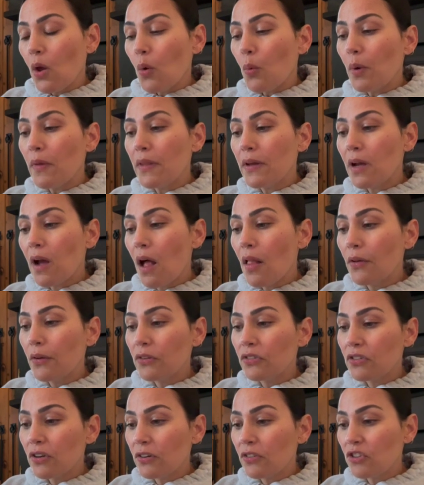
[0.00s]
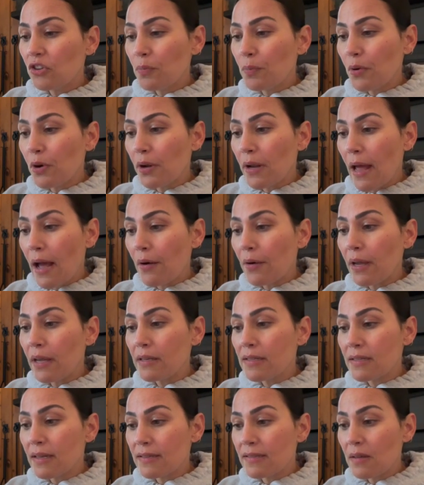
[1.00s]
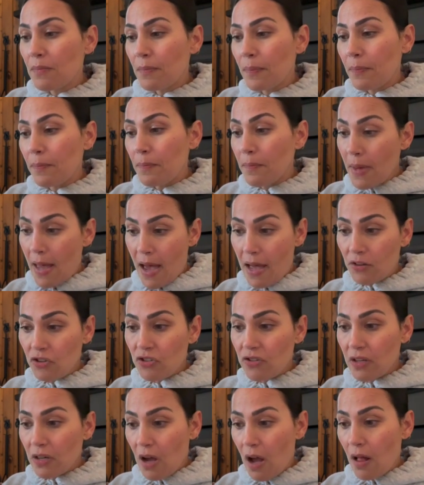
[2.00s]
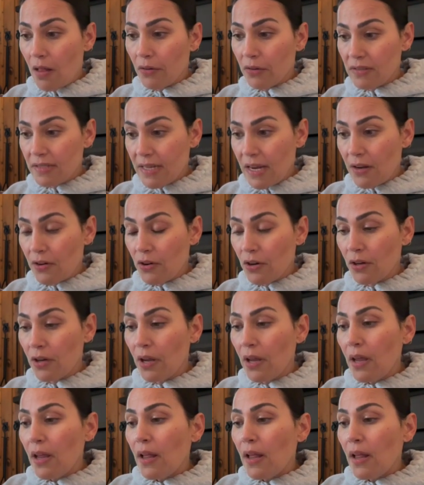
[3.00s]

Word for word: when the color starts to burn out and doesn't match the color standard,